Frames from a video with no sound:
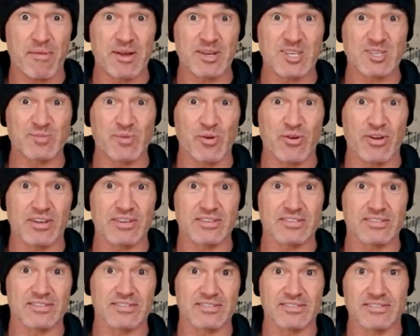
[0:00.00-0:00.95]
my
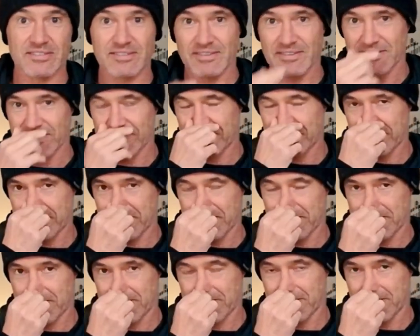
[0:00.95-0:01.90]
experiences
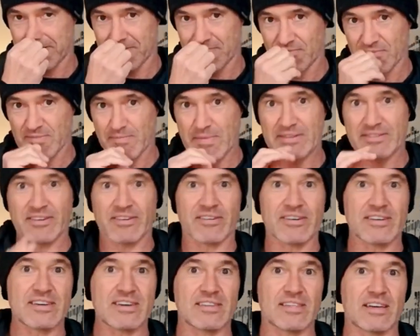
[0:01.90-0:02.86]
at
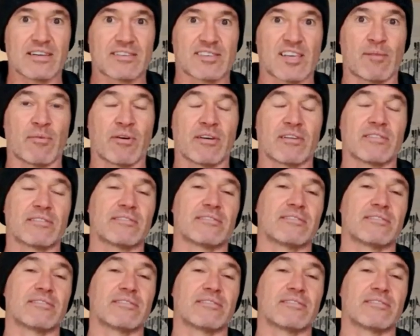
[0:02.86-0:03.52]
Matariki that summer.